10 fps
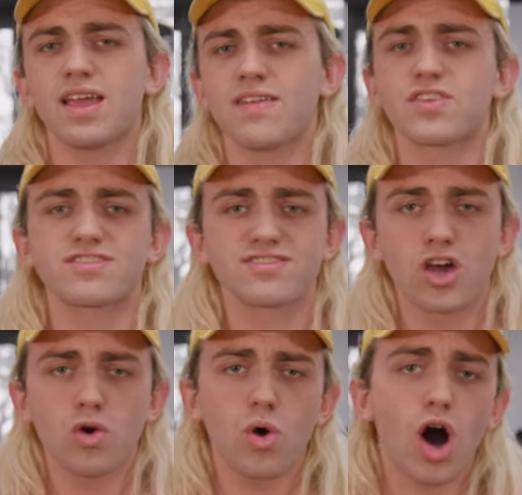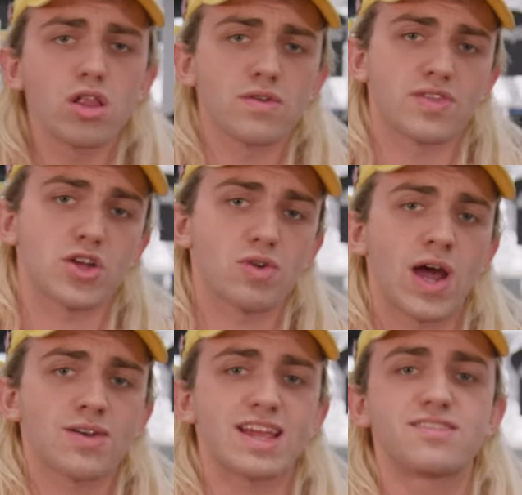If there's snow all over the
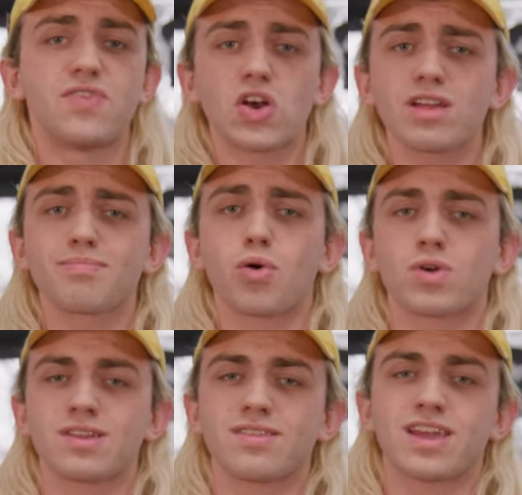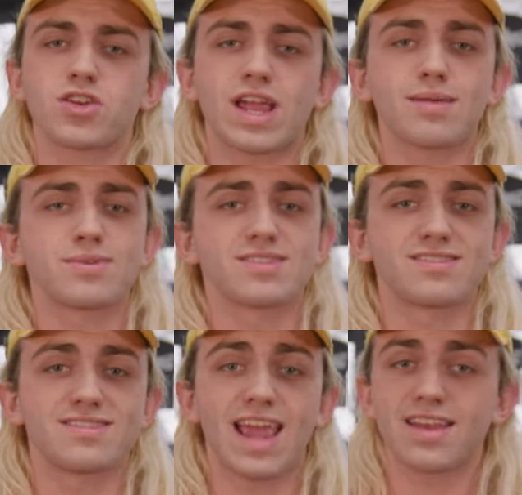ground, it's very important that you're able to
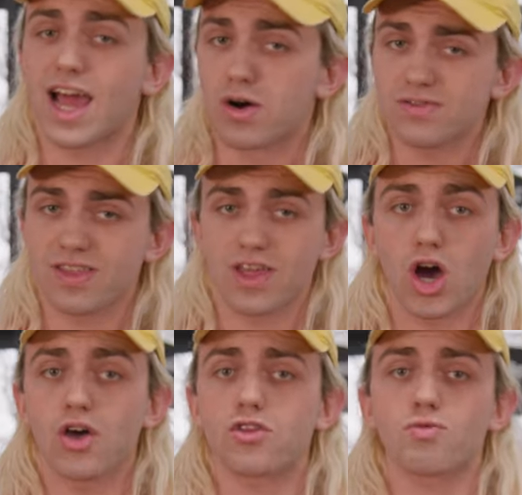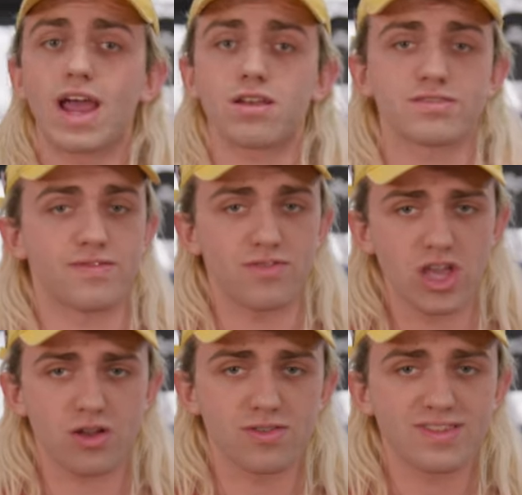stand out so that other riders and
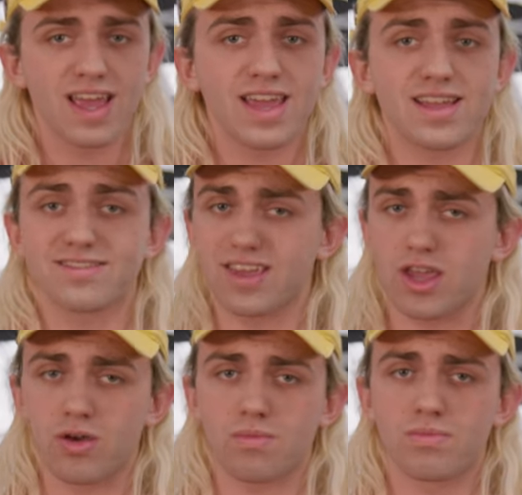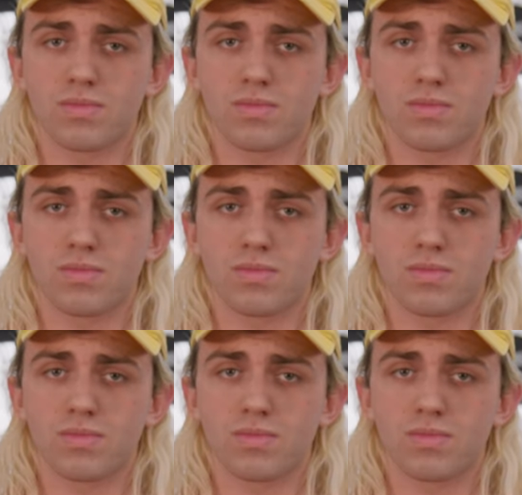vehicles can see you.